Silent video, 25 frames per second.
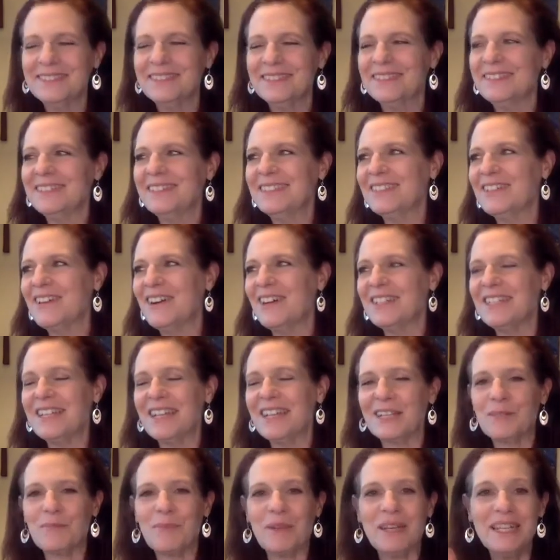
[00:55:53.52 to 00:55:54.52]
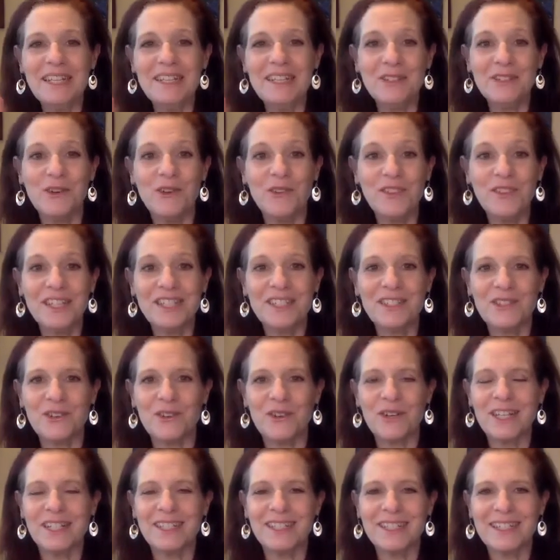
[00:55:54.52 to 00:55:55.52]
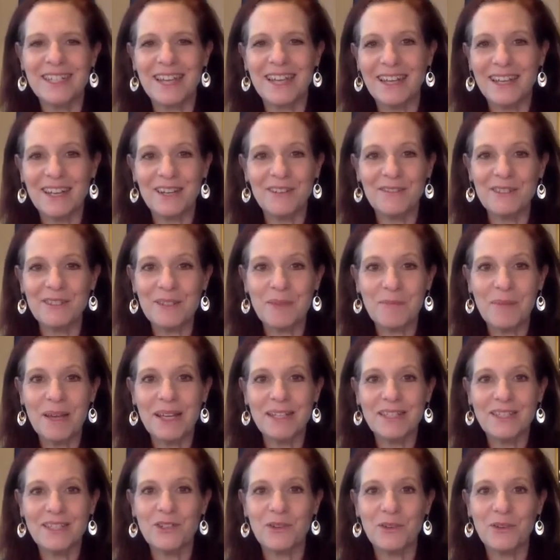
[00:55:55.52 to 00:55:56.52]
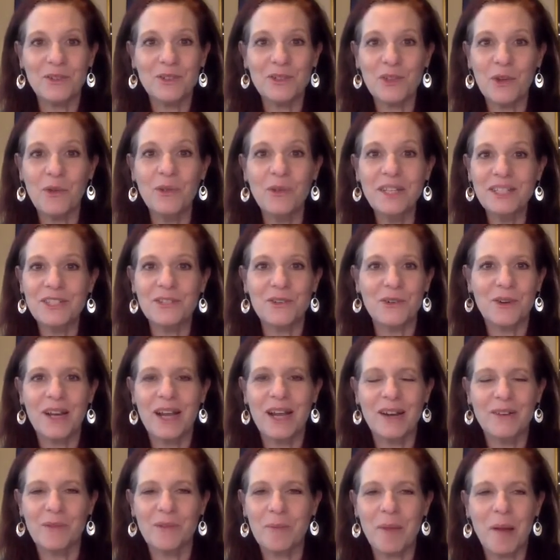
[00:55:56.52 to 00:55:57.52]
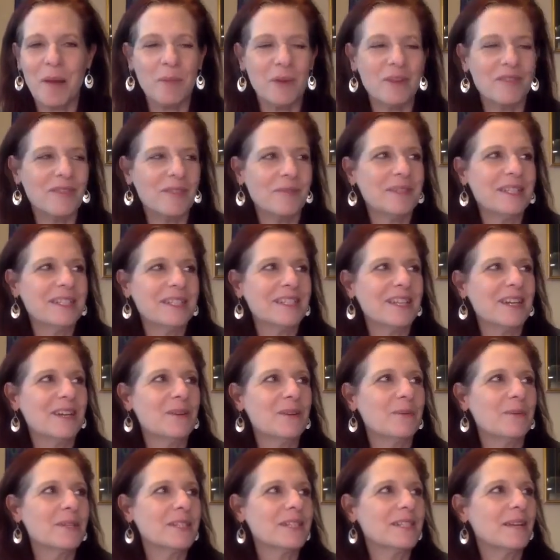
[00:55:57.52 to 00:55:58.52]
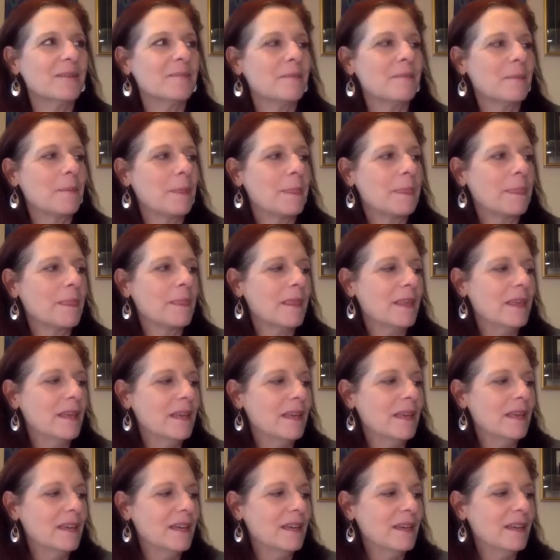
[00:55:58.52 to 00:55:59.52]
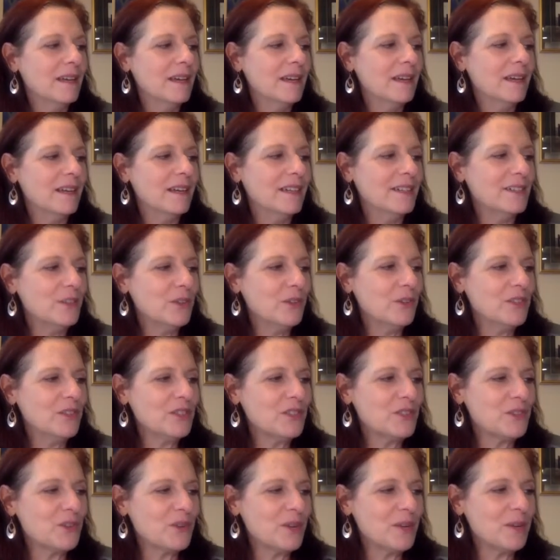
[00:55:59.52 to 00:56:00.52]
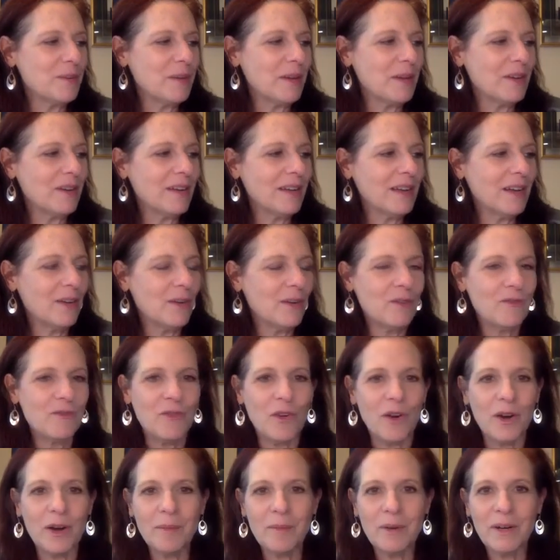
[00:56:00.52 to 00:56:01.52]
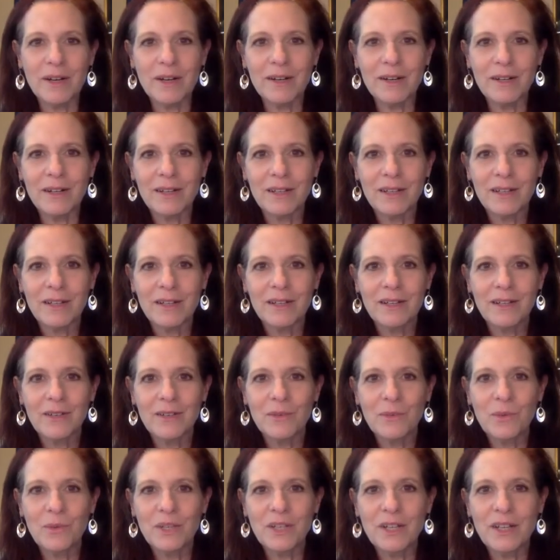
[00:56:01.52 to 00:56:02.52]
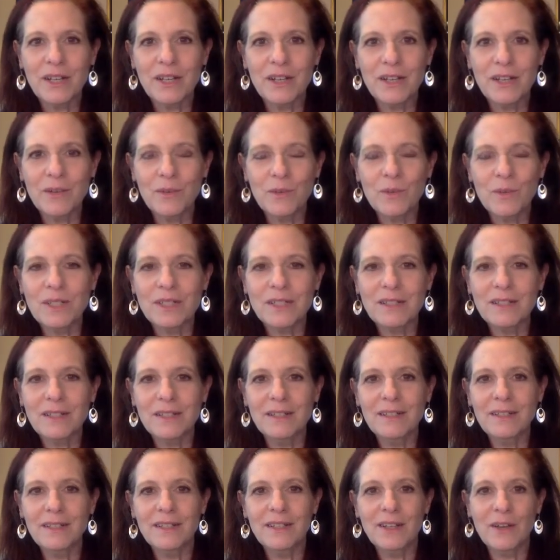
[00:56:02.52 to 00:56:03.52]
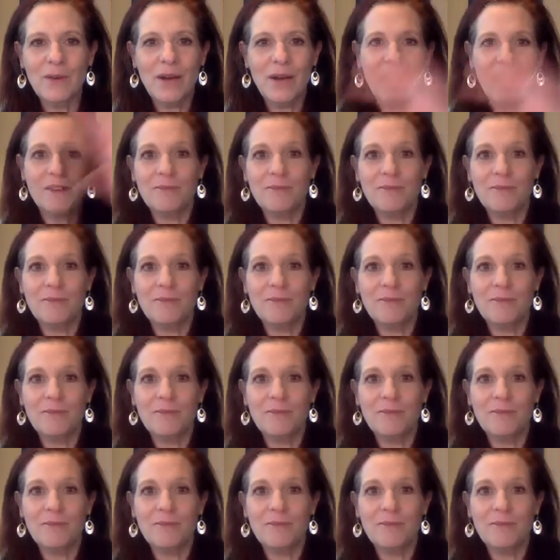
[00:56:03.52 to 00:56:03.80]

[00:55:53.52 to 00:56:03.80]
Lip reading: in context, but he told this story instead, and it was the best story. It was the only story I remember from the entire workshop. He told this story about how a farmer would you know, had a